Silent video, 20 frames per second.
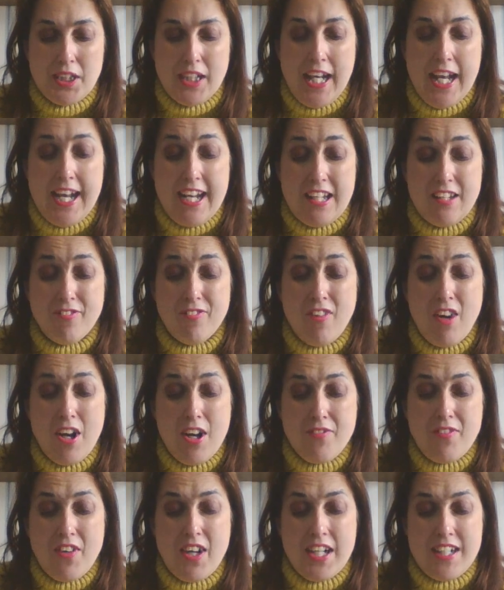K
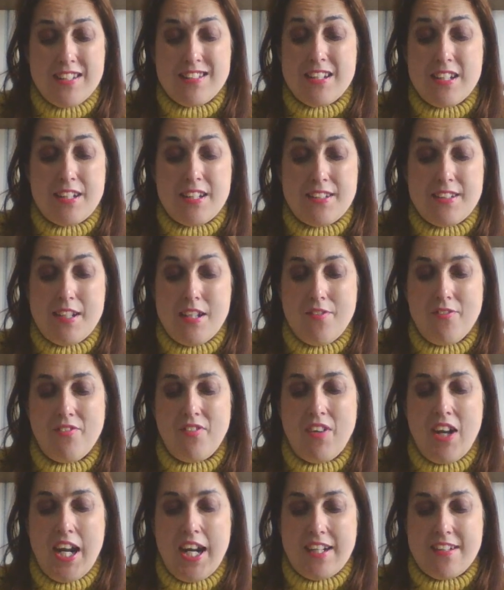five Exciting
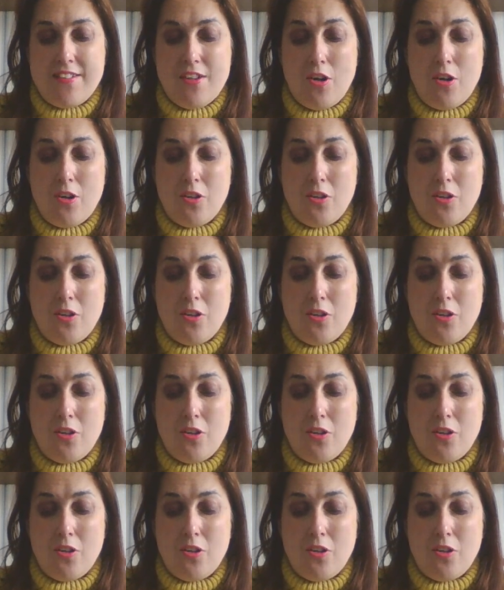Facts